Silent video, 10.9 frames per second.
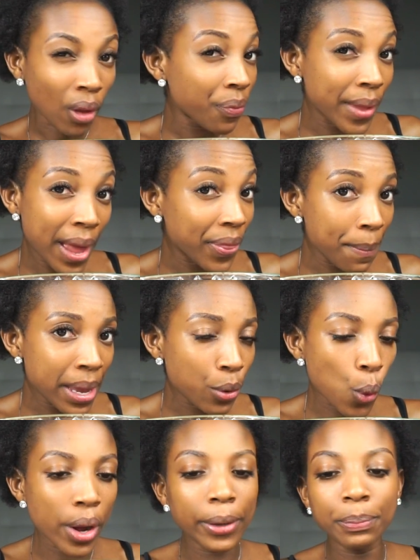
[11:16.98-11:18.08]
Not the mean
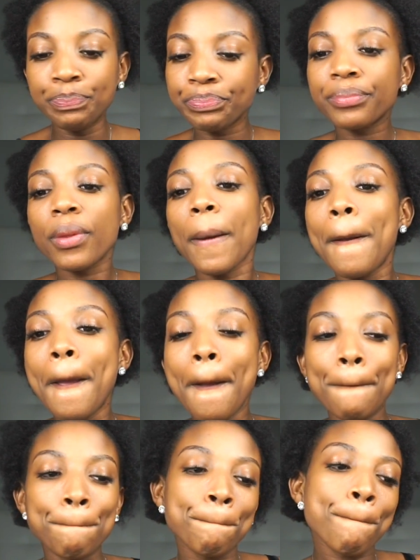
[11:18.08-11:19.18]
one.
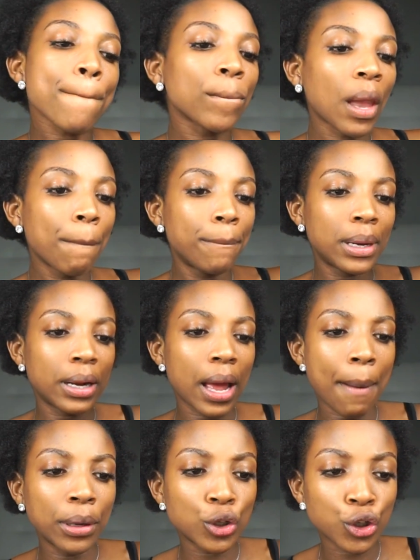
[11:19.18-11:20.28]
But
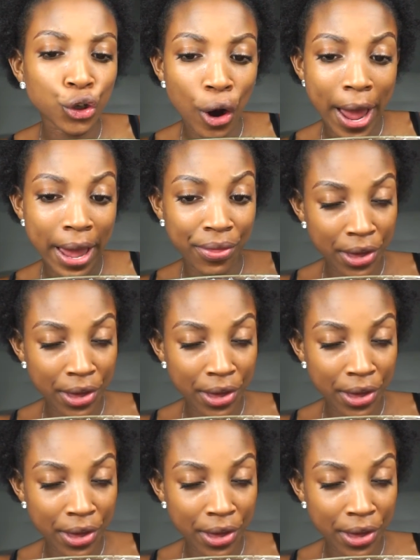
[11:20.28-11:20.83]
I'm gonna try